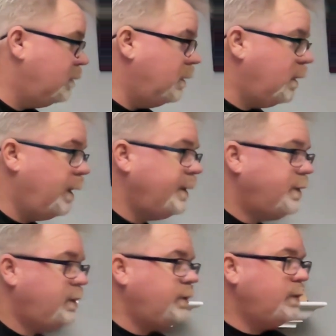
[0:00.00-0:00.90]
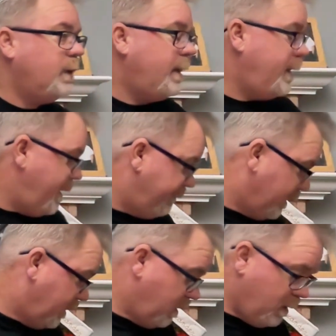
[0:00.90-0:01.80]
I do not have a
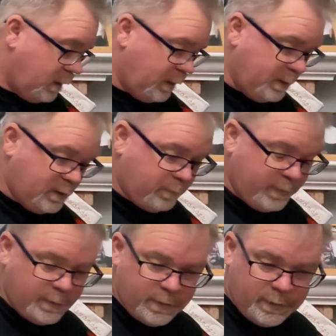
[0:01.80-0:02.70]
card on this one.